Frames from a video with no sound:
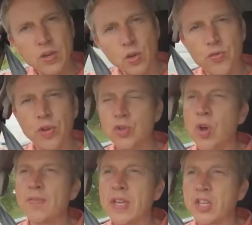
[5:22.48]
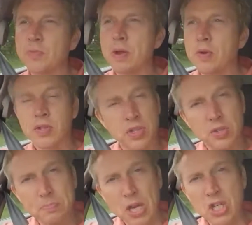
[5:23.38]
offer a driving experience
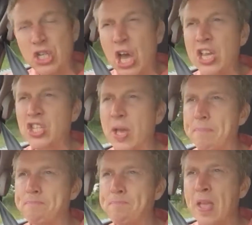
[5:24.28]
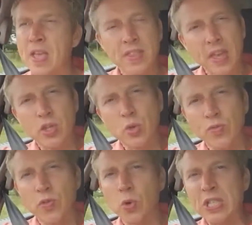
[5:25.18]
that's much nicer. Thanks to a
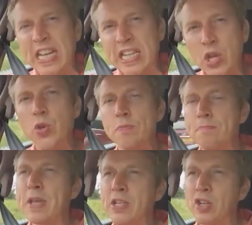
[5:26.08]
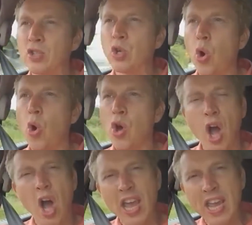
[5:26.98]
40 Newton-metre torque
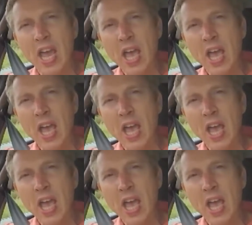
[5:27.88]
hike